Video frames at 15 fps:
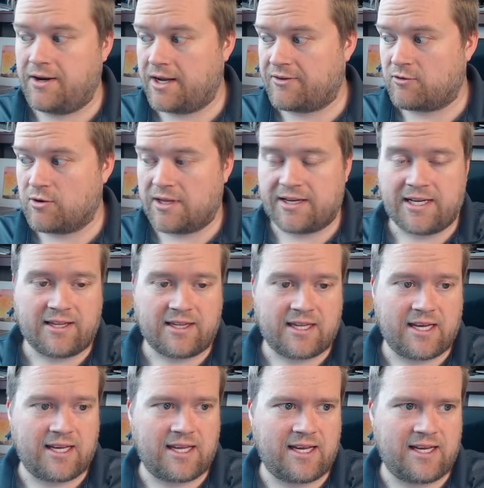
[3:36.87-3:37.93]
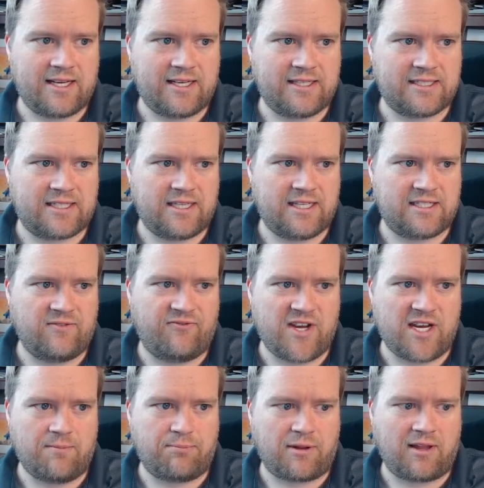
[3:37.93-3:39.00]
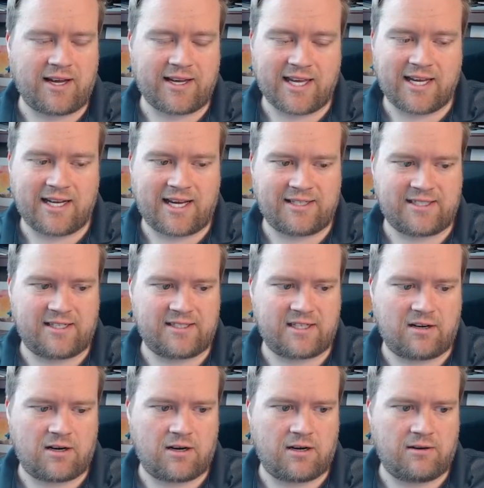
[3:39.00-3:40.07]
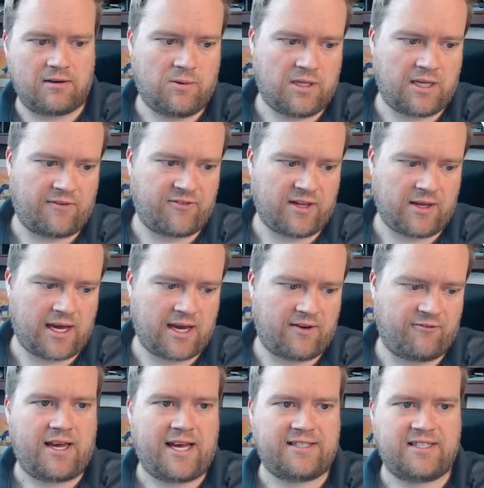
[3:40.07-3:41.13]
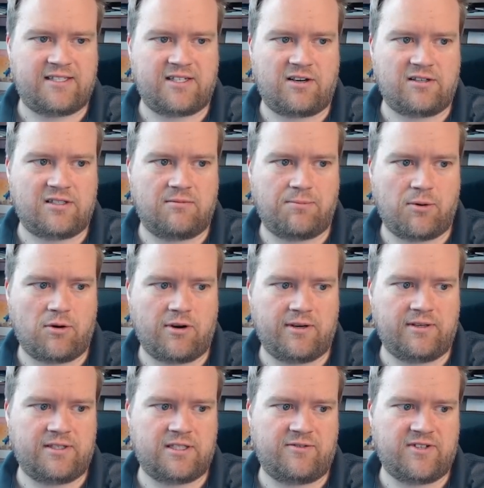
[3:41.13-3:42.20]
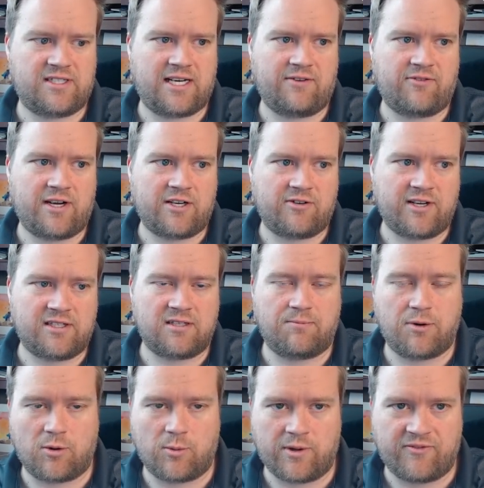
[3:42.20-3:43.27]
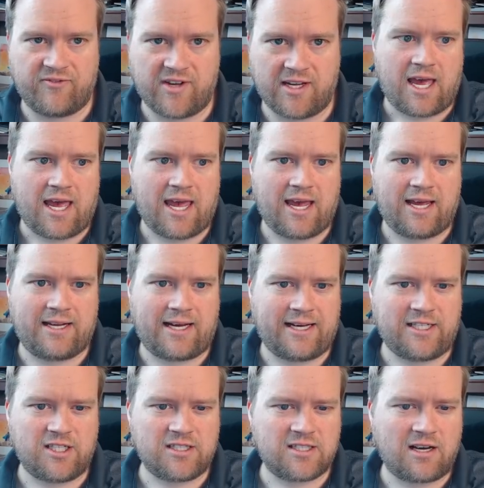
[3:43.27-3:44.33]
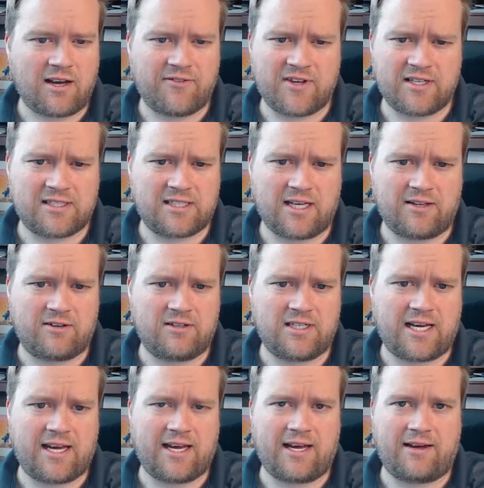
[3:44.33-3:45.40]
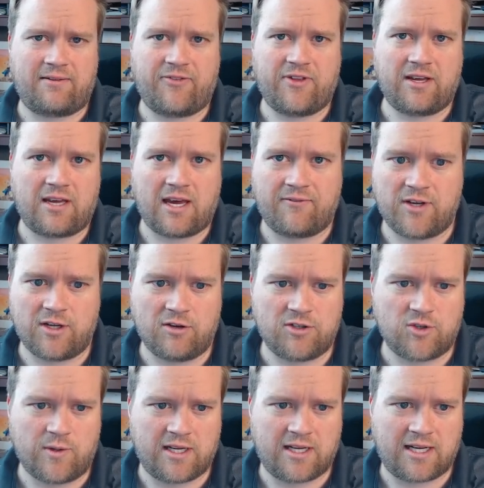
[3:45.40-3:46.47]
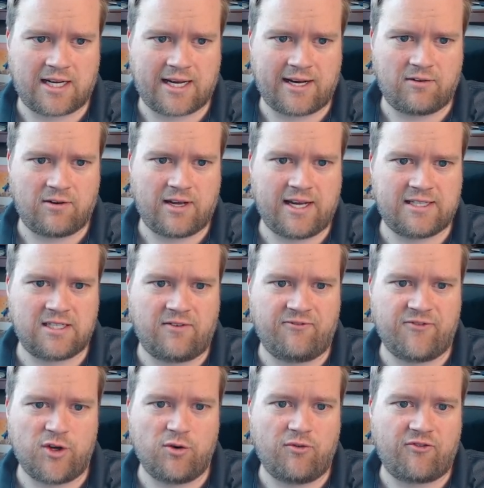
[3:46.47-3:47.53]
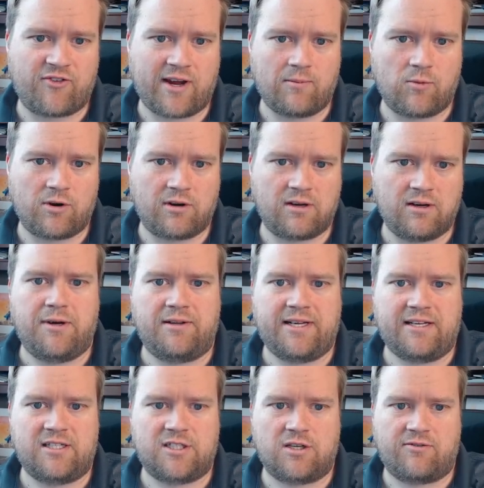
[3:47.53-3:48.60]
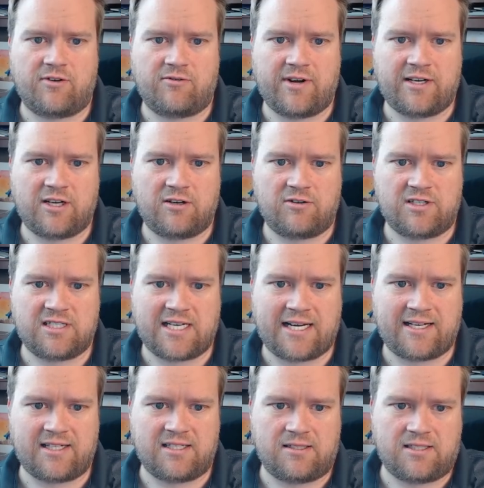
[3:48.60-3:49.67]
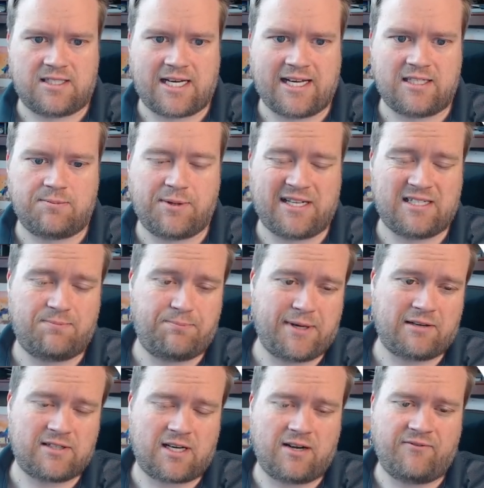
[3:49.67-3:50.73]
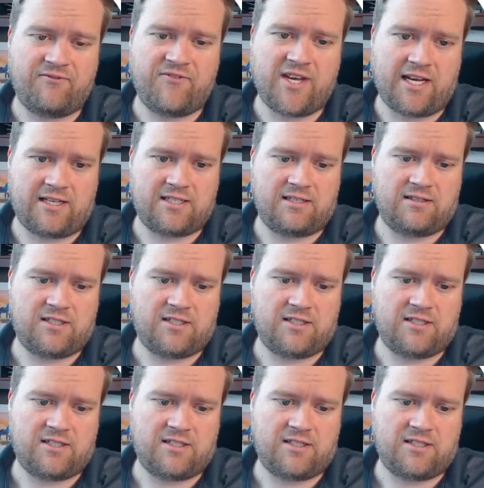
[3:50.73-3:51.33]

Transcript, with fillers: another really neat thing is this Vite plugin SSR. Definitely have SSR support, server-side rendering support with Vite. And I just saw this the other day. I think Evan You tweeted it out. It's a Vue framework building server-rendered or static sites, but it's built on Vite